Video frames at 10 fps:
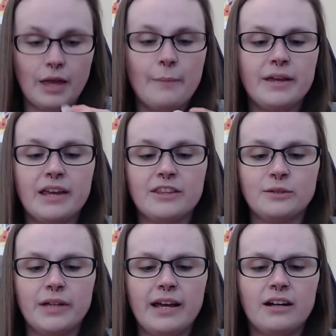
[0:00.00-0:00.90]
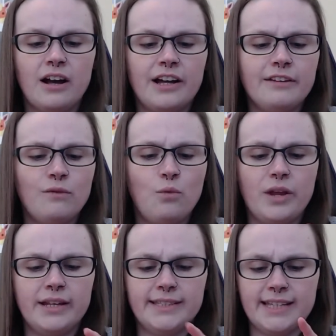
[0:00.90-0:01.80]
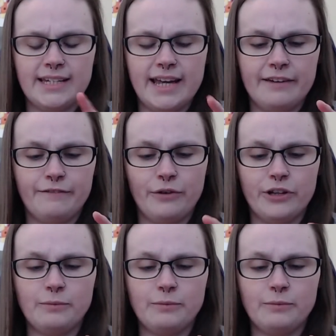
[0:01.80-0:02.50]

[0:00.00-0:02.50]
But yeah, this one had a kind of weird scent at first,